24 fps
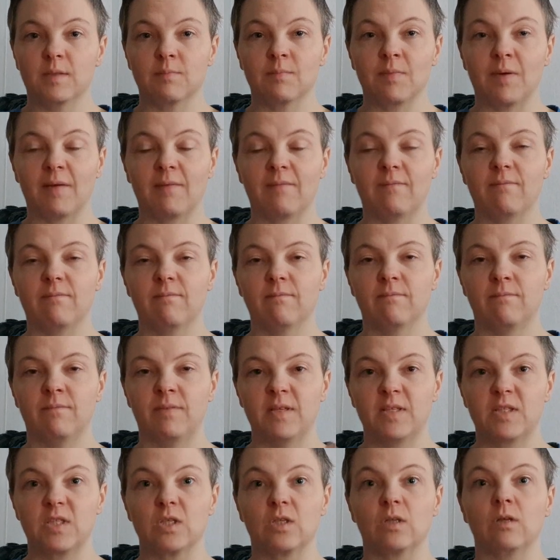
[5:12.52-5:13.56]
my
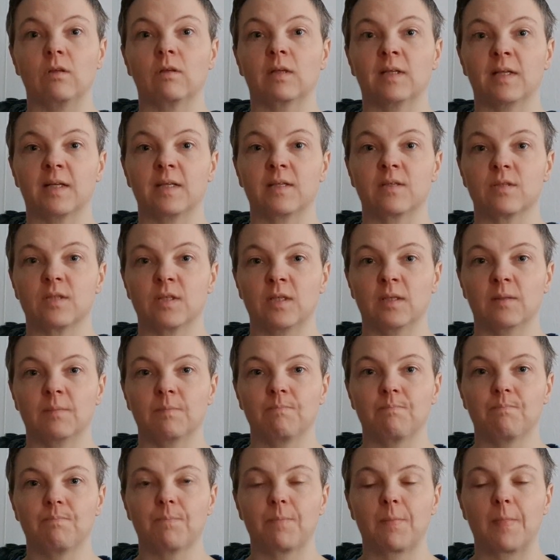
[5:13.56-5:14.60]
physical
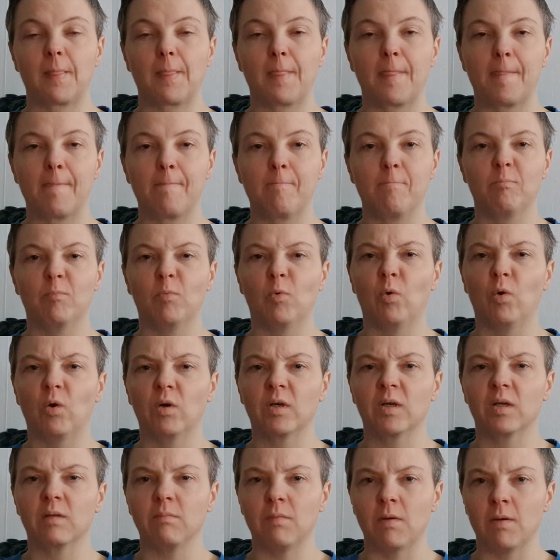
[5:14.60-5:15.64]
cleansing
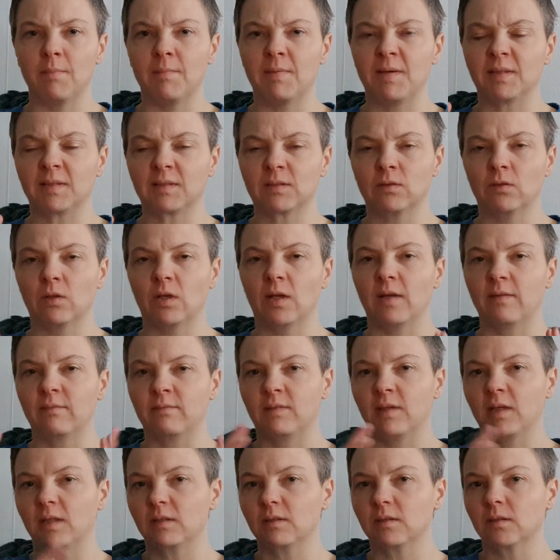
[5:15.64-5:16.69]
more than my mental. I've
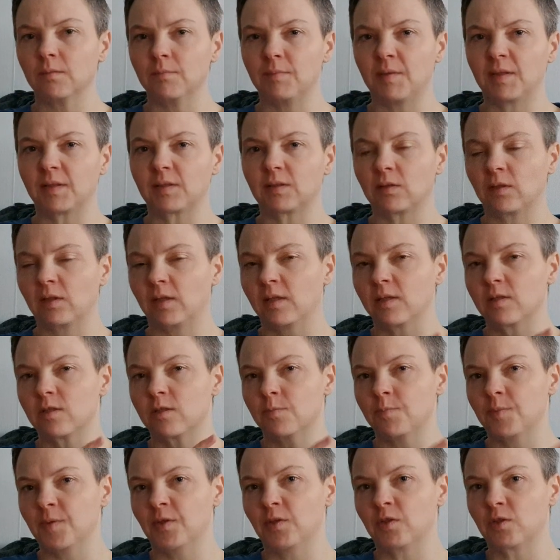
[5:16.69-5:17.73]
done the mental and
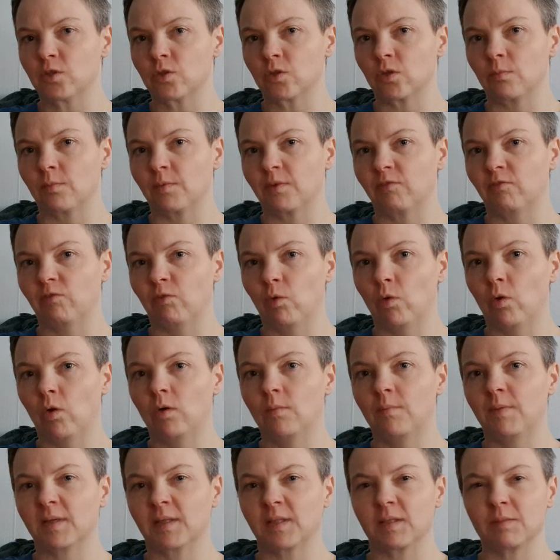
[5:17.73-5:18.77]
spiritual
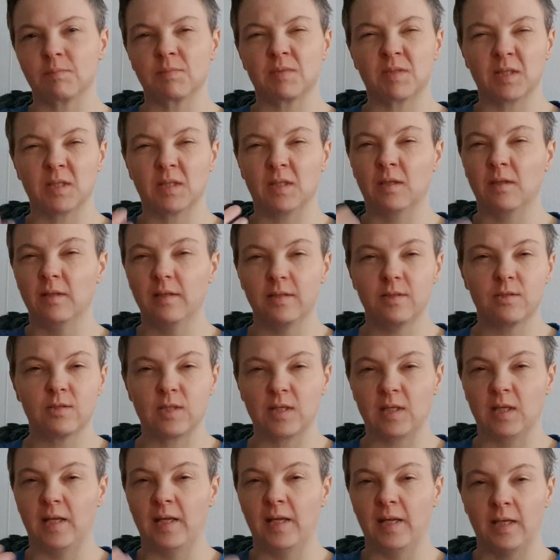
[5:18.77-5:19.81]
before, but I'm
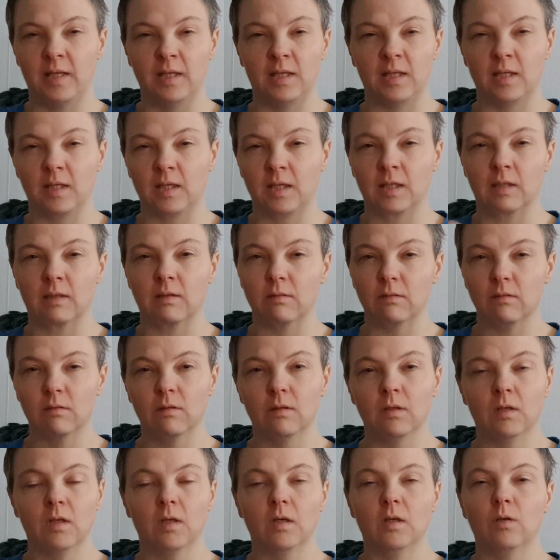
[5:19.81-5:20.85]
still aiding it
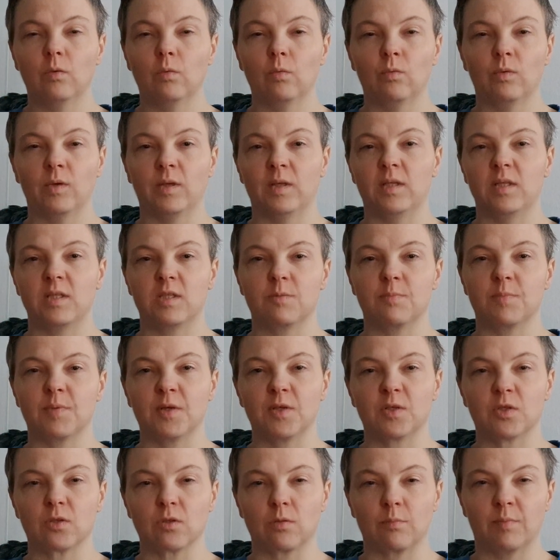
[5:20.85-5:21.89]
with this
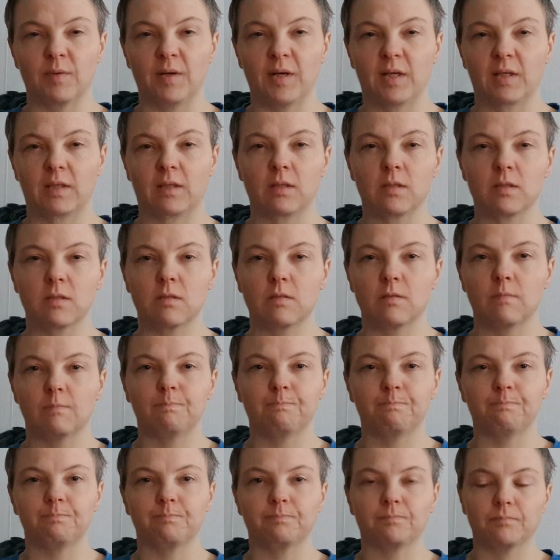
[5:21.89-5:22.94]
spiritual practice.
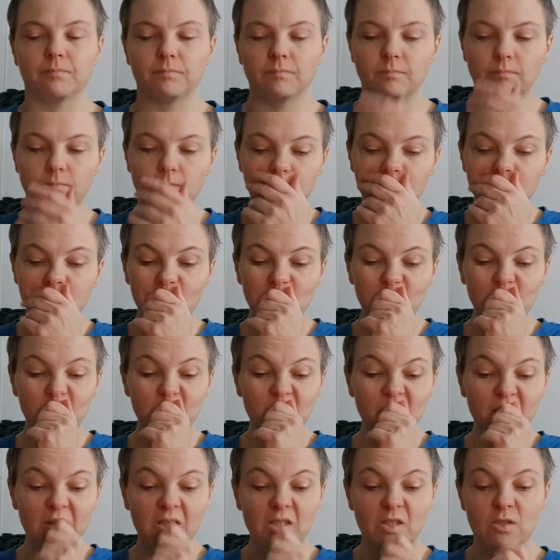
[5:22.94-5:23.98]

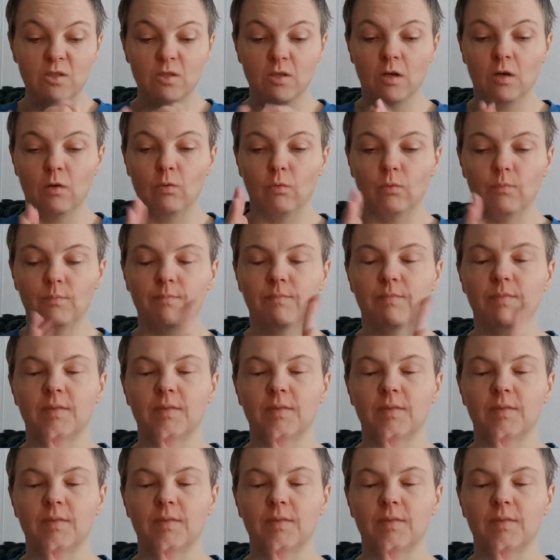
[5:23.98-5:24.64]
So